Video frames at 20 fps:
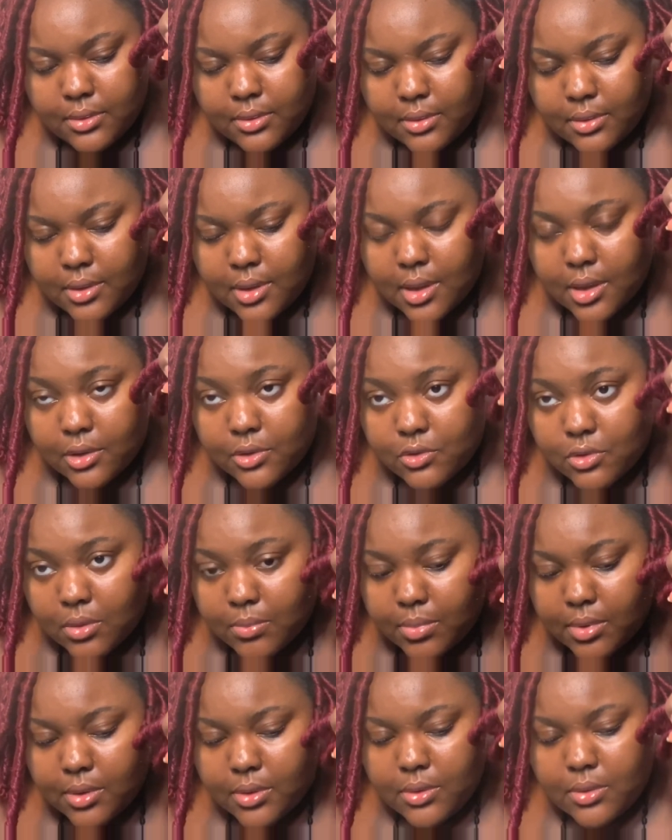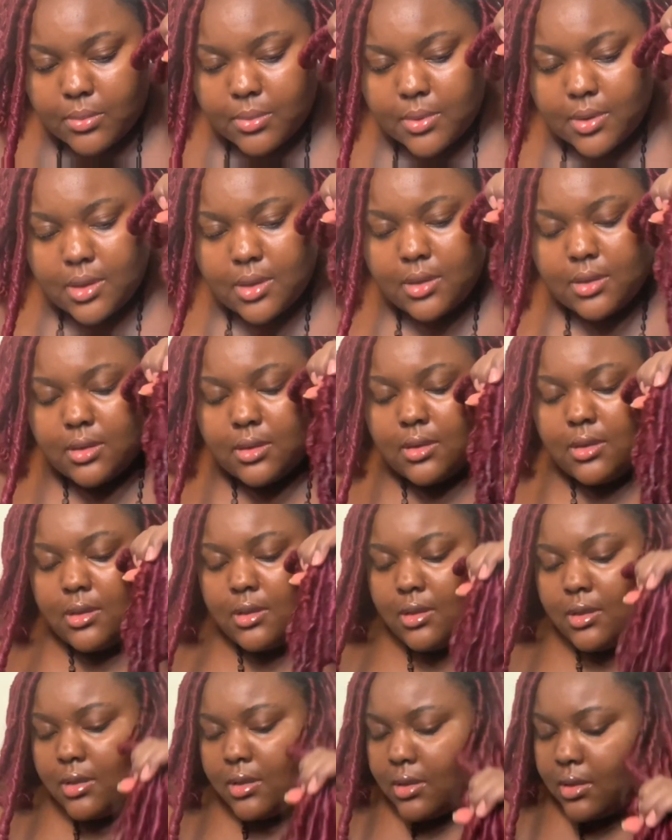Let it drip a little bit
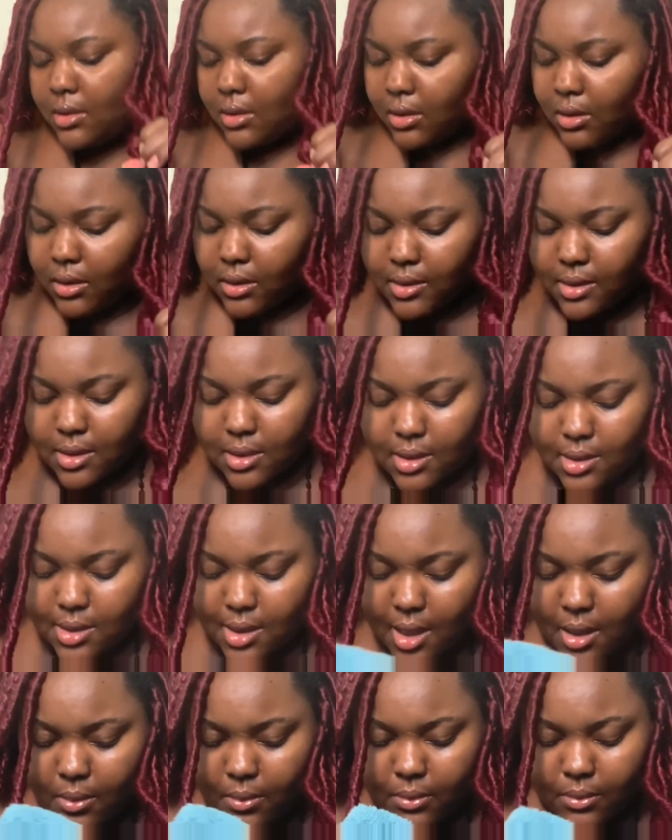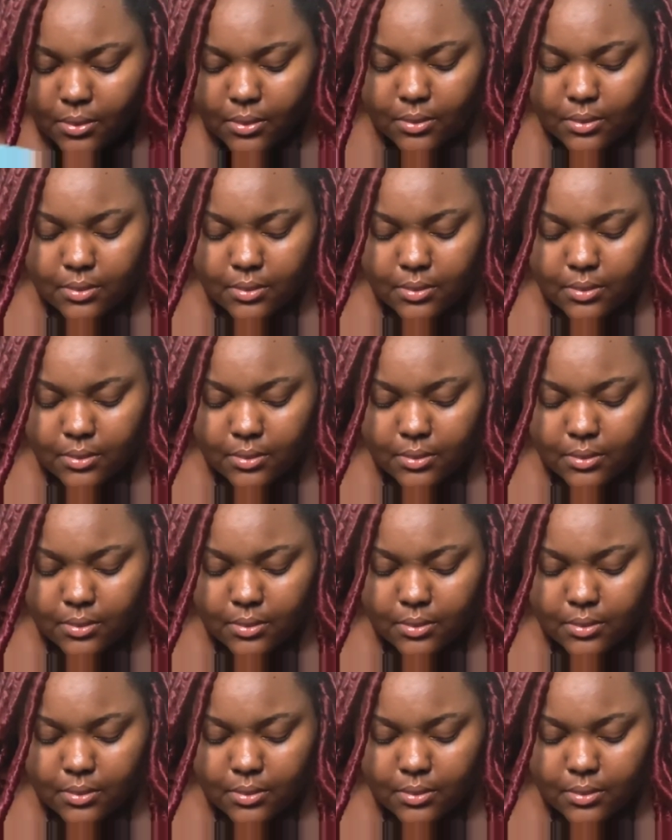onto the towel.